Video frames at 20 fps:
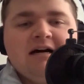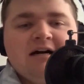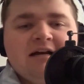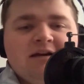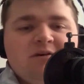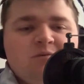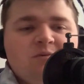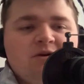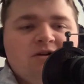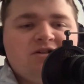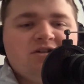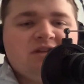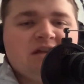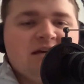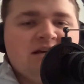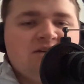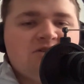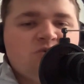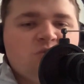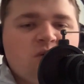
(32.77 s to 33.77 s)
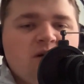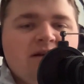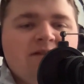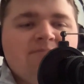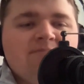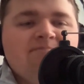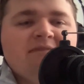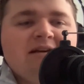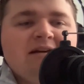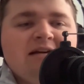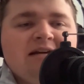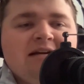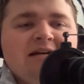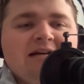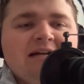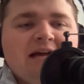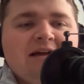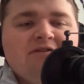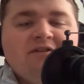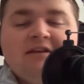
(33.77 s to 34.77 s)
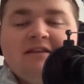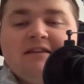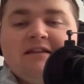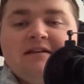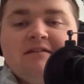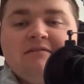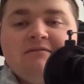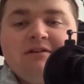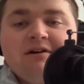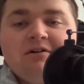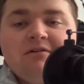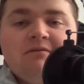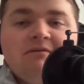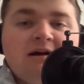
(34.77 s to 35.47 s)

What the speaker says: in which things went. And I think that,